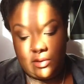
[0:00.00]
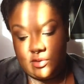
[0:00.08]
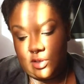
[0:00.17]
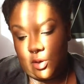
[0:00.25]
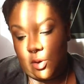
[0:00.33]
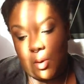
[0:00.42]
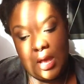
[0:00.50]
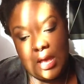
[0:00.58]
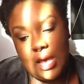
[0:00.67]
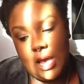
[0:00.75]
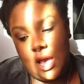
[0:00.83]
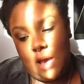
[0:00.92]
So
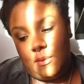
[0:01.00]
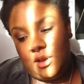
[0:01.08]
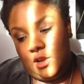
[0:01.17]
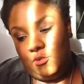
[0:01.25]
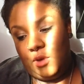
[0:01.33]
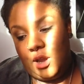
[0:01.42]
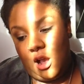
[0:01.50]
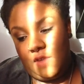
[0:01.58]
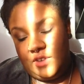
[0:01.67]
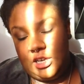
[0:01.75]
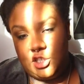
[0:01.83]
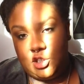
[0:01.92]
I'm going to read
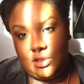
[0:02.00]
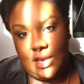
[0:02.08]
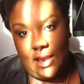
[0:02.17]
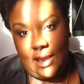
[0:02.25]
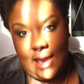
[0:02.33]
off each thing